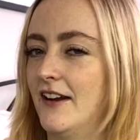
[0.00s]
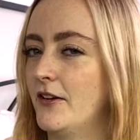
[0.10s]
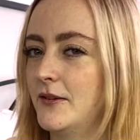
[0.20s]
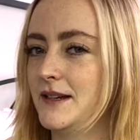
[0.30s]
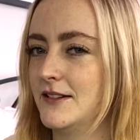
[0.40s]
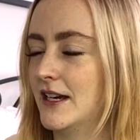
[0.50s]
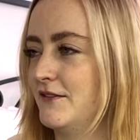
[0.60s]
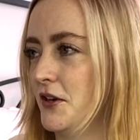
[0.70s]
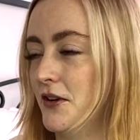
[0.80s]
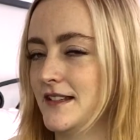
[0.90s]
I know that we do
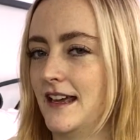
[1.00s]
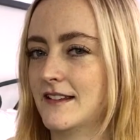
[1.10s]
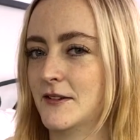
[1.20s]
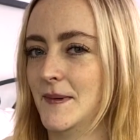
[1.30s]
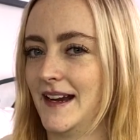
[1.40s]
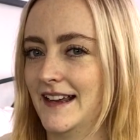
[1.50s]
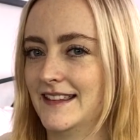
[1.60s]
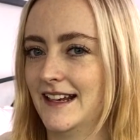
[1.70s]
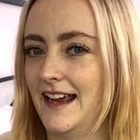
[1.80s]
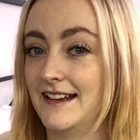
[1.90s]
have those at the supermarket in
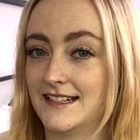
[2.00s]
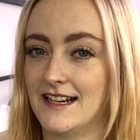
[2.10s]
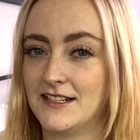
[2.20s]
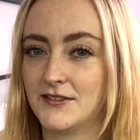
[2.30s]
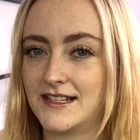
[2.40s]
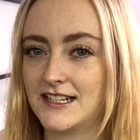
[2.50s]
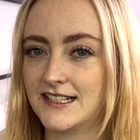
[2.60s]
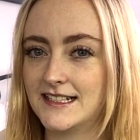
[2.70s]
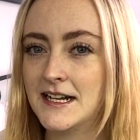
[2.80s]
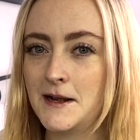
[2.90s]
the like international
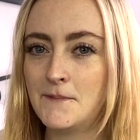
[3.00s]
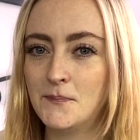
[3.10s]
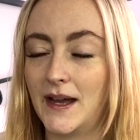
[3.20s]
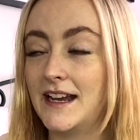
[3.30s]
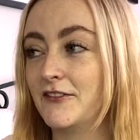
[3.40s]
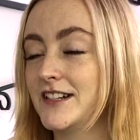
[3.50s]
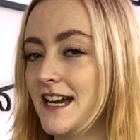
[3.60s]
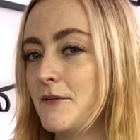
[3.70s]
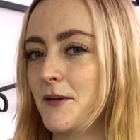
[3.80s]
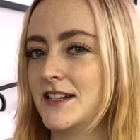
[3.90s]
section, but every
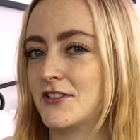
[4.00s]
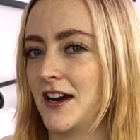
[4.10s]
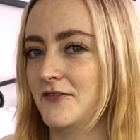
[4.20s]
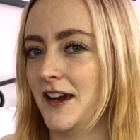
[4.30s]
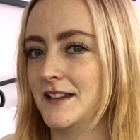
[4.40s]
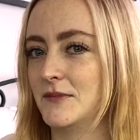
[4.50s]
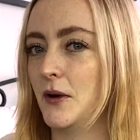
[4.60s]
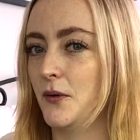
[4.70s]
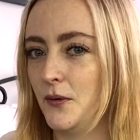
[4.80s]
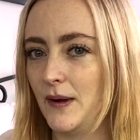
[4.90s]
time I went to try and find them, they
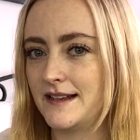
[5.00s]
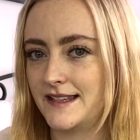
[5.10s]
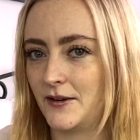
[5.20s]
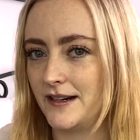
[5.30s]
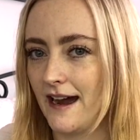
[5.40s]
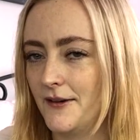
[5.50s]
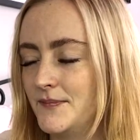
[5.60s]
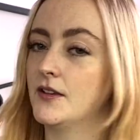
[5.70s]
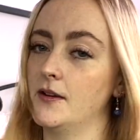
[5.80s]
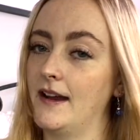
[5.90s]
were always sold
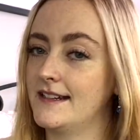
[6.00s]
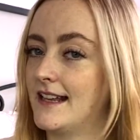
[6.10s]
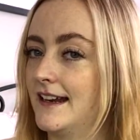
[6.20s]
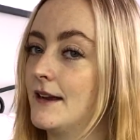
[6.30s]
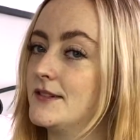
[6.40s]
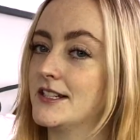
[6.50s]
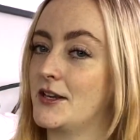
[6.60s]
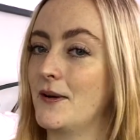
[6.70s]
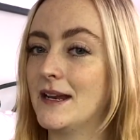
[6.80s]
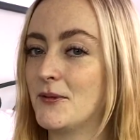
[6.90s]
out. So I decided I would just
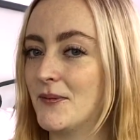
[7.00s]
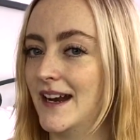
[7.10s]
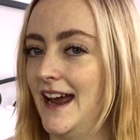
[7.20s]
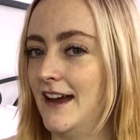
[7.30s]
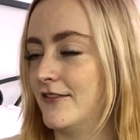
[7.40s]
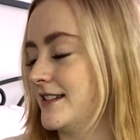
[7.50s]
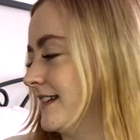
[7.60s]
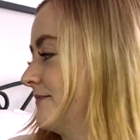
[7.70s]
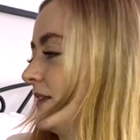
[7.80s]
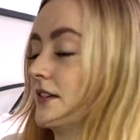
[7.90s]
go ahead with what I have because
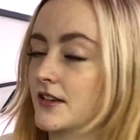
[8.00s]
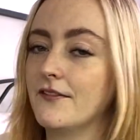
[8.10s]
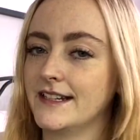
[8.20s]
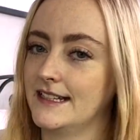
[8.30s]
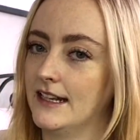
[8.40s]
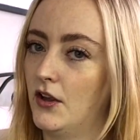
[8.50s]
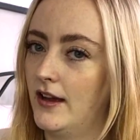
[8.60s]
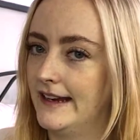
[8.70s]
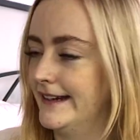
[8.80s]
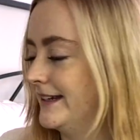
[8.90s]
there is obviously a
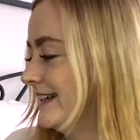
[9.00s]
lot here.